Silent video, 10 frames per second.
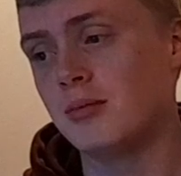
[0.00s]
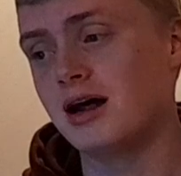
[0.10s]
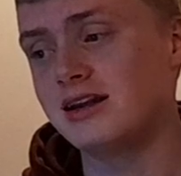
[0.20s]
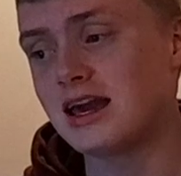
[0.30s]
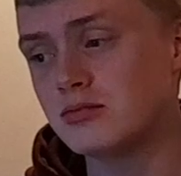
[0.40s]

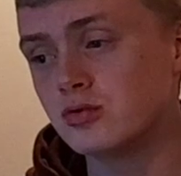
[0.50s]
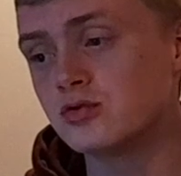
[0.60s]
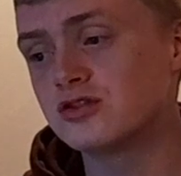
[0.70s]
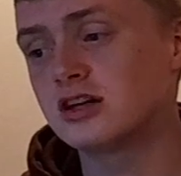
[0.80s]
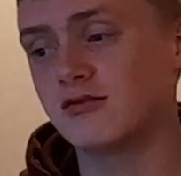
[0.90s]

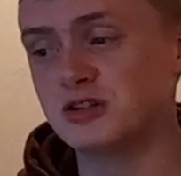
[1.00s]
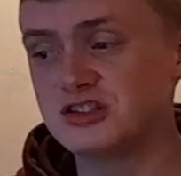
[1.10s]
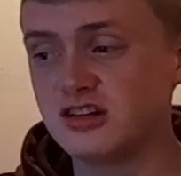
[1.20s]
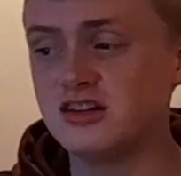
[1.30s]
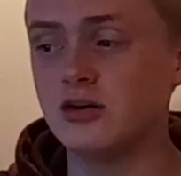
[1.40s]
enables governments
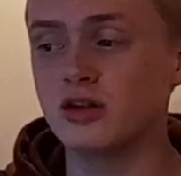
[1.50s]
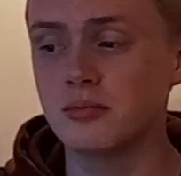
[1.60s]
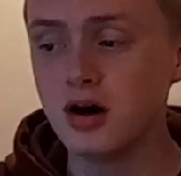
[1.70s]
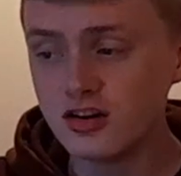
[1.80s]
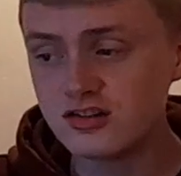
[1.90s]
to deal with
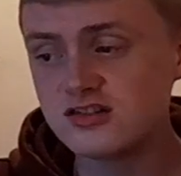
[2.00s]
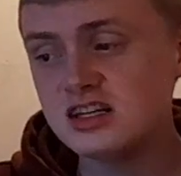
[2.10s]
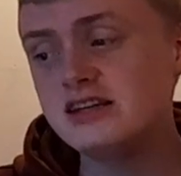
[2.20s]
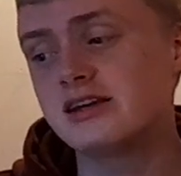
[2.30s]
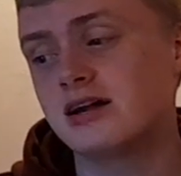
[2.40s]

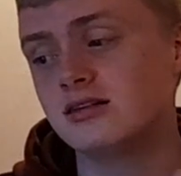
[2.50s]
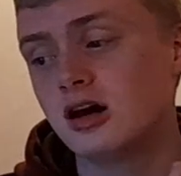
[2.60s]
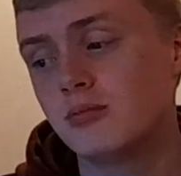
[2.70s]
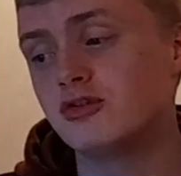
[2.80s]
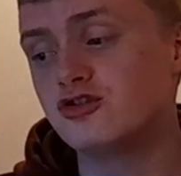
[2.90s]
emergencies and
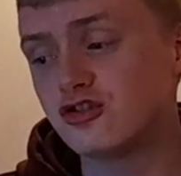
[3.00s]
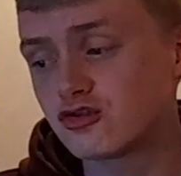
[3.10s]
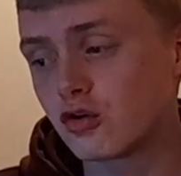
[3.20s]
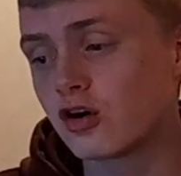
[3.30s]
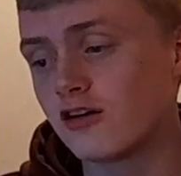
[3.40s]
produce
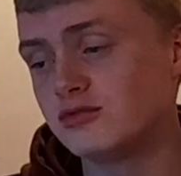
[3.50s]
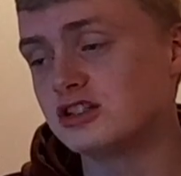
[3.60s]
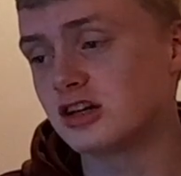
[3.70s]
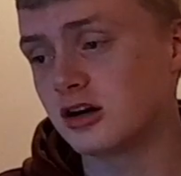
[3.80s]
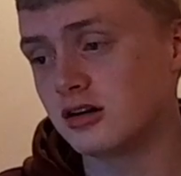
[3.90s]
strong governments
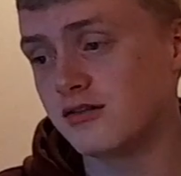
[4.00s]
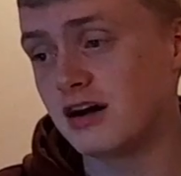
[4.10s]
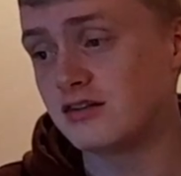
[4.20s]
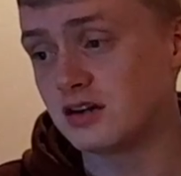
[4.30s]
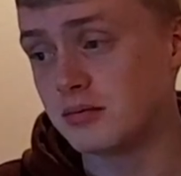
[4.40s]
that can
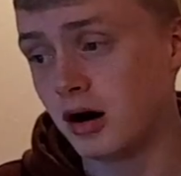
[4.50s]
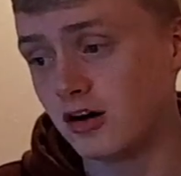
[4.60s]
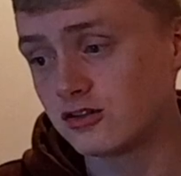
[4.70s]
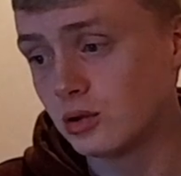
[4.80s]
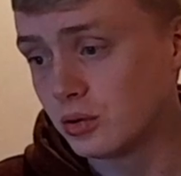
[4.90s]
effectively
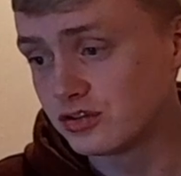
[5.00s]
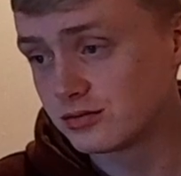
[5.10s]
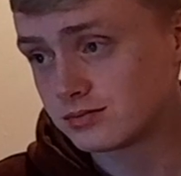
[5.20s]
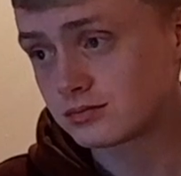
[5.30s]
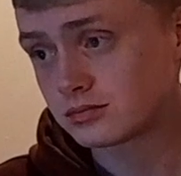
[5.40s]
pass
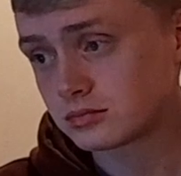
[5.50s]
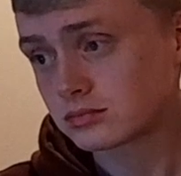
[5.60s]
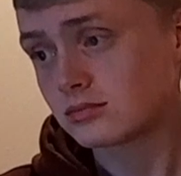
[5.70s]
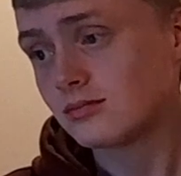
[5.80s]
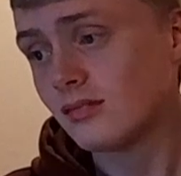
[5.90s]
laws.
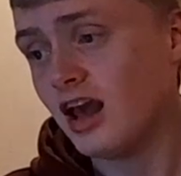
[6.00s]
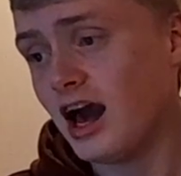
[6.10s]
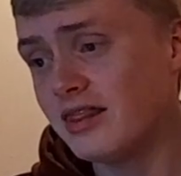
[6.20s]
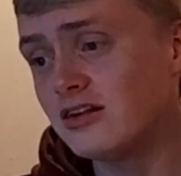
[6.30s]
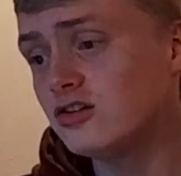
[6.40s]

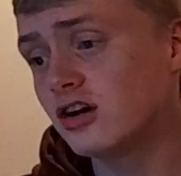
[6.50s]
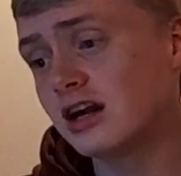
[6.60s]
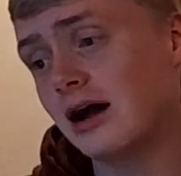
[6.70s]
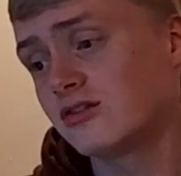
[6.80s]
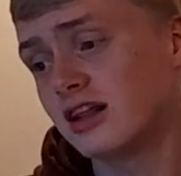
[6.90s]
And then you could
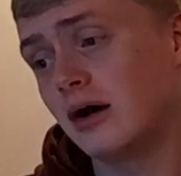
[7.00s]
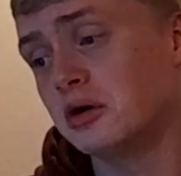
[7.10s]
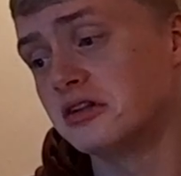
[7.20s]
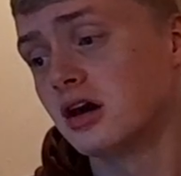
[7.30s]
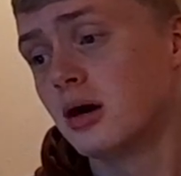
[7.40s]
counter that
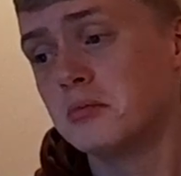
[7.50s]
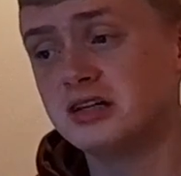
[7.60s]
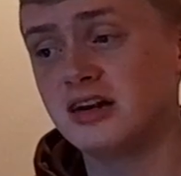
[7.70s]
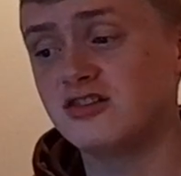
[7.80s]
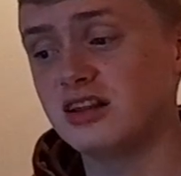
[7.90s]
with
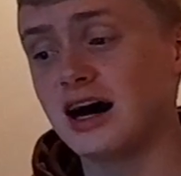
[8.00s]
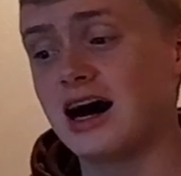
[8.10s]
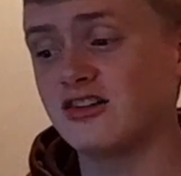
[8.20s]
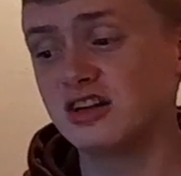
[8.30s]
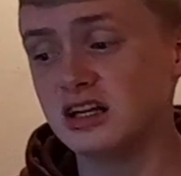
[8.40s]
potentially that
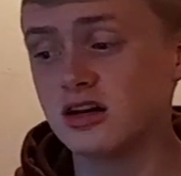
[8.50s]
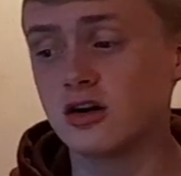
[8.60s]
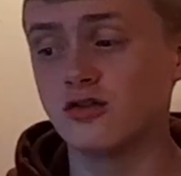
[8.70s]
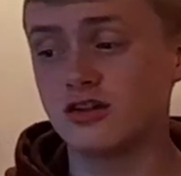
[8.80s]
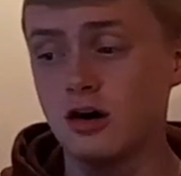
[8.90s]
actually the
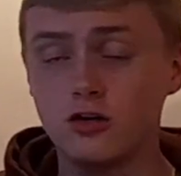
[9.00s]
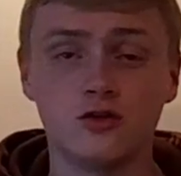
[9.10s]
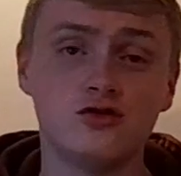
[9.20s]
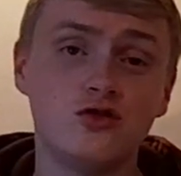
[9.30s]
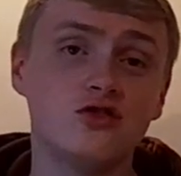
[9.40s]
current
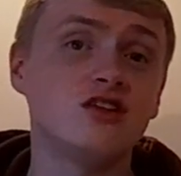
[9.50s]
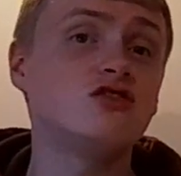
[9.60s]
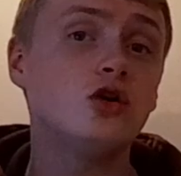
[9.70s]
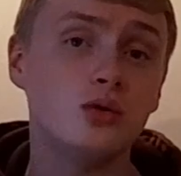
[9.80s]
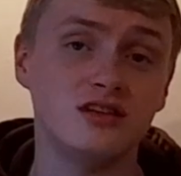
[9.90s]
constitution is
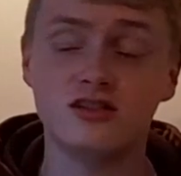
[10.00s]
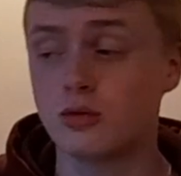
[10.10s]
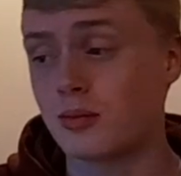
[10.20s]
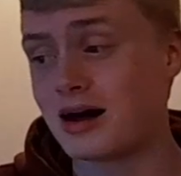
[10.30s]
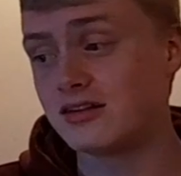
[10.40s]
too easy to
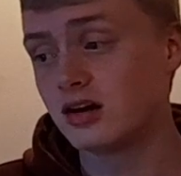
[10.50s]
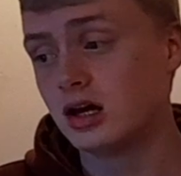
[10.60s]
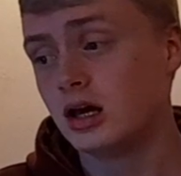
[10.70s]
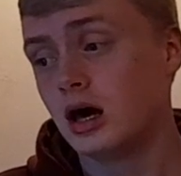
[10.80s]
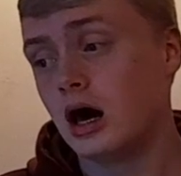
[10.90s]

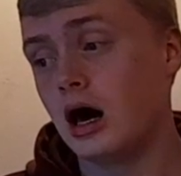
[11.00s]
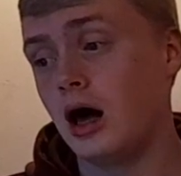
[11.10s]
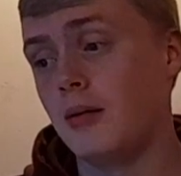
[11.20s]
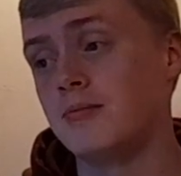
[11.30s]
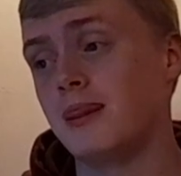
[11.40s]

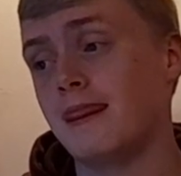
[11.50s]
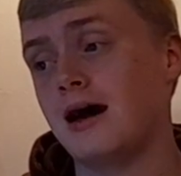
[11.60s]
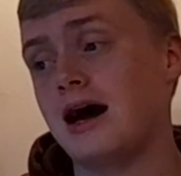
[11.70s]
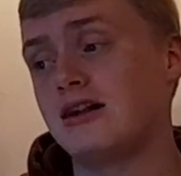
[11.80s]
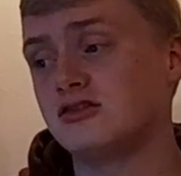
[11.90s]
amend
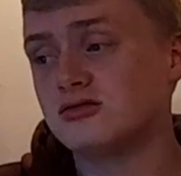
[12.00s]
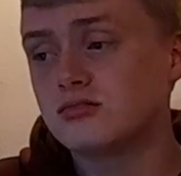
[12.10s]
and